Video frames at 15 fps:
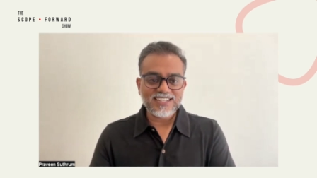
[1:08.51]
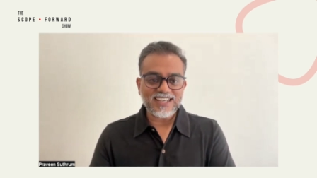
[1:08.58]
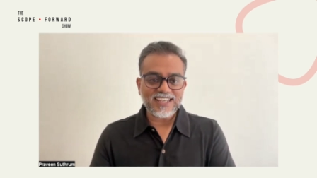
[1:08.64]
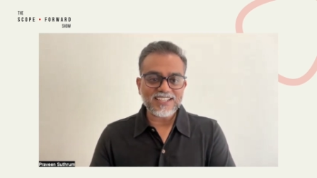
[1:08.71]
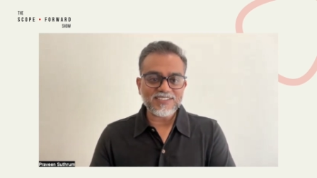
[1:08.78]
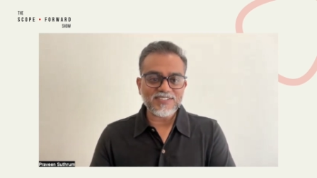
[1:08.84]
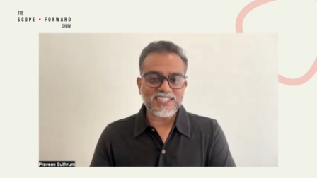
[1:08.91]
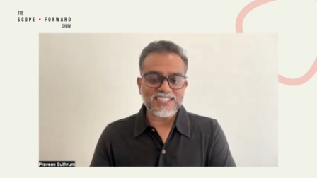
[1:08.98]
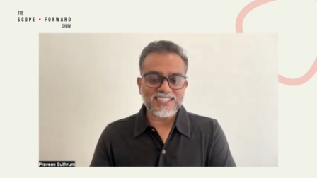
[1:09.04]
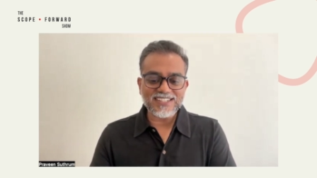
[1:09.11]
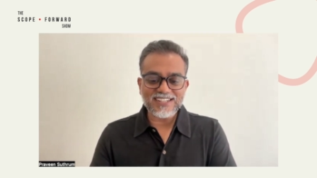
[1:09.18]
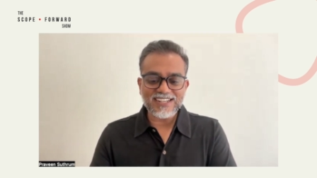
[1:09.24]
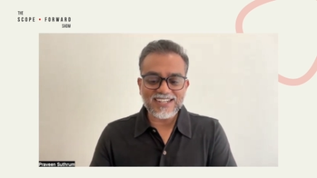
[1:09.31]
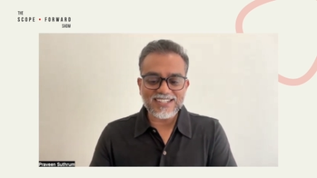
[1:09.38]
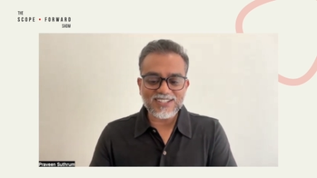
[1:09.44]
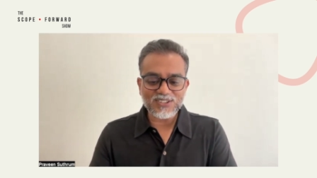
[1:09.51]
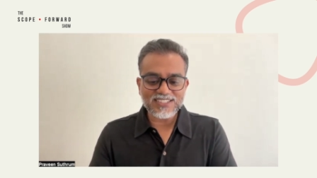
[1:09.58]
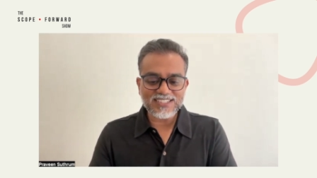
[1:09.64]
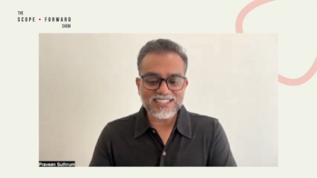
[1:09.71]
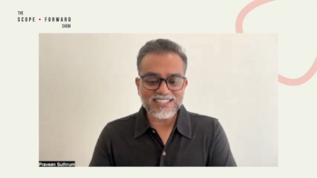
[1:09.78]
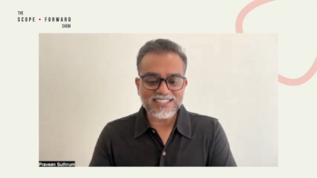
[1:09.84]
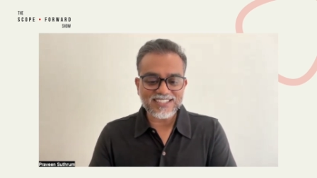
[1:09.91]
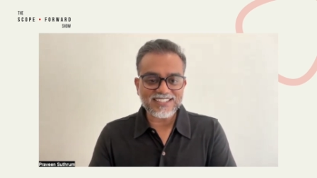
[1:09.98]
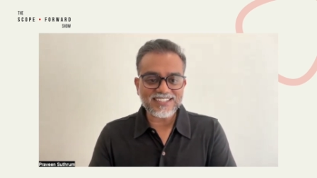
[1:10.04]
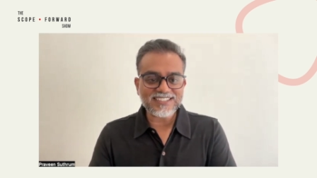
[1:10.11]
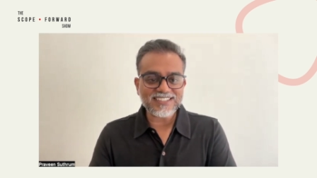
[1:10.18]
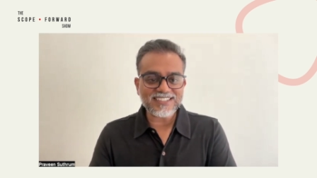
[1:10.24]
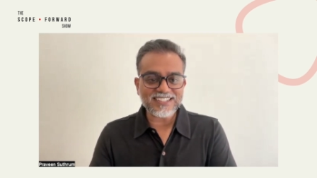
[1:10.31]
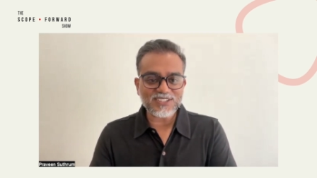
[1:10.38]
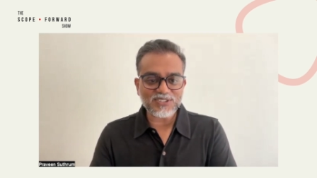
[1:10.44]
i even declared on the
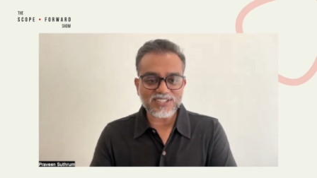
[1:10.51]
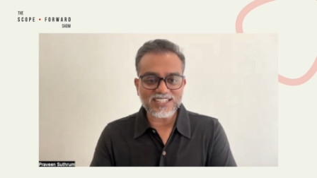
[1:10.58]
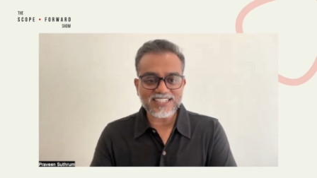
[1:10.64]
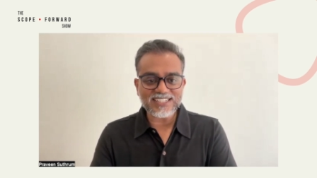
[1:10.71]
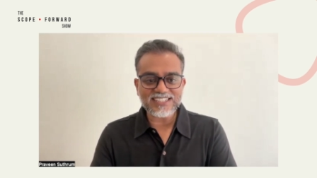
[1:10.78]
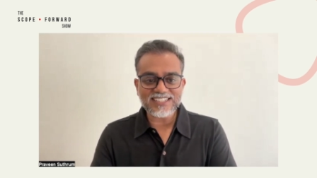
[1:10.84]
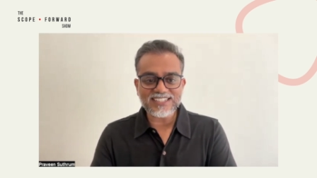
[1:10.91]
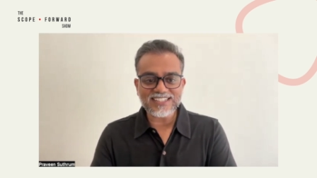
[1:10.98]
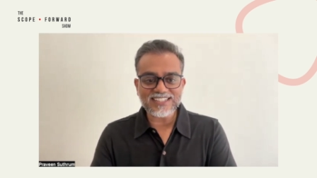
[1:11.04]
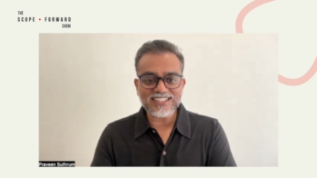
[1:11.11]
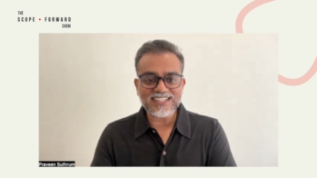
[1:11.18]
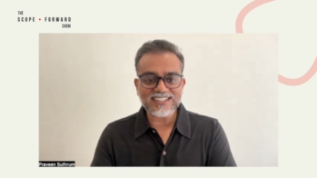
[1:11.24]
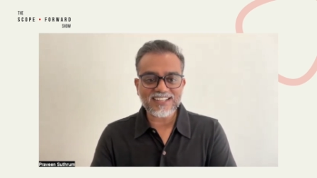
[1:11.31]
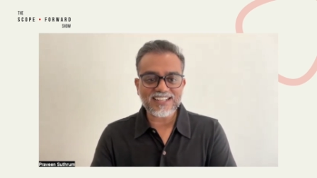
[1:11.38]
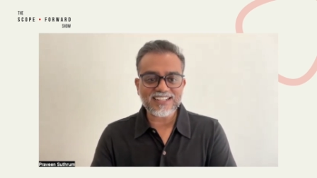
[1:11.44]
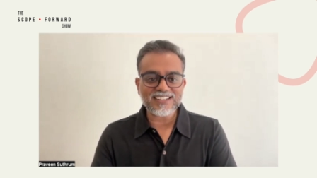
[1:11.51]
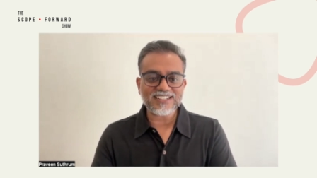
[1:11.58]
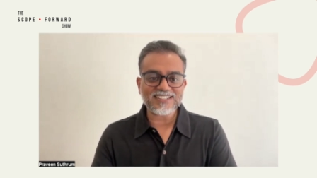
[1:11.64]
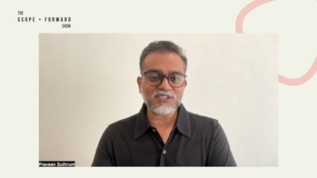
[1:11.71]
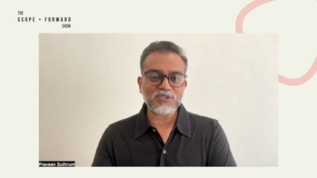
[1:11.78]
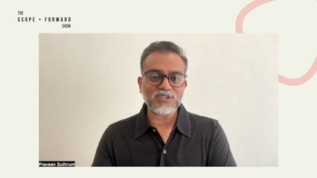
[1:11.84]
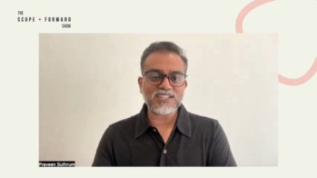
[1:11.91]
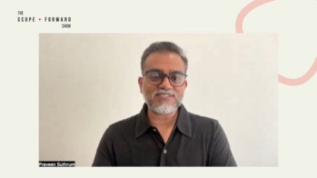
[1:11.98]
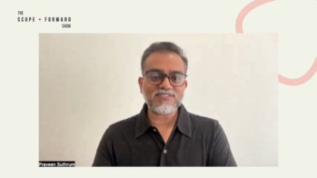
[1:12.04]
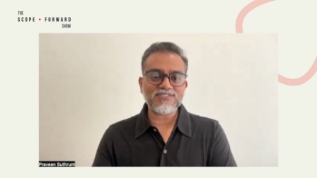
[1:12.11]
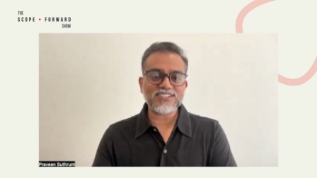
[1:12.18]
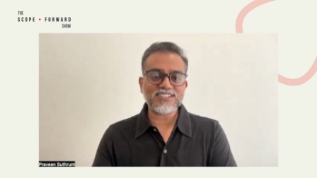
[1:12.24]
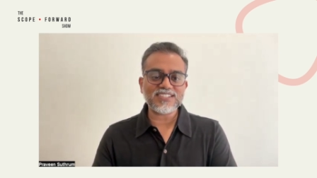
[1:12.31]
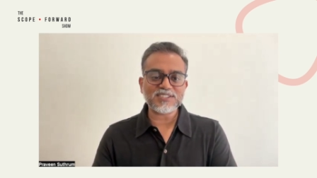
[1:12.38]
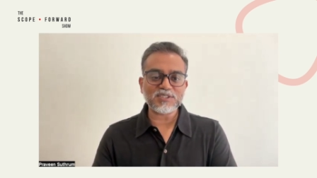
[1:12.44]
internet on linkedin that hey like you know i'd
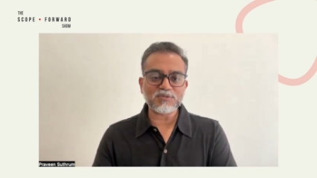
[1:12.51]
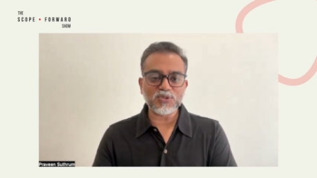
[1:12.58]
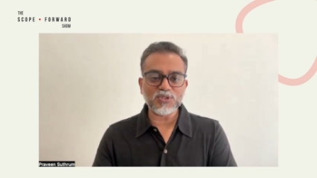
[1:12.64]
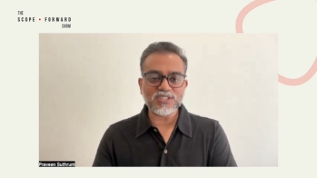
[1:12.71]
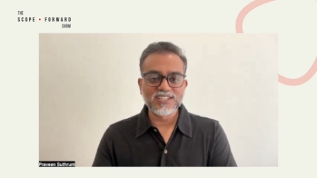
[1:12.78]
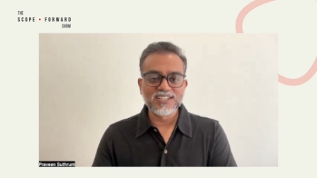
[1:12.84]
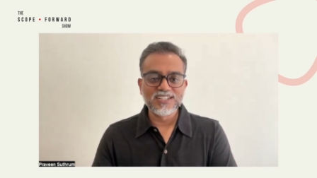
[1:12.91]
finished the book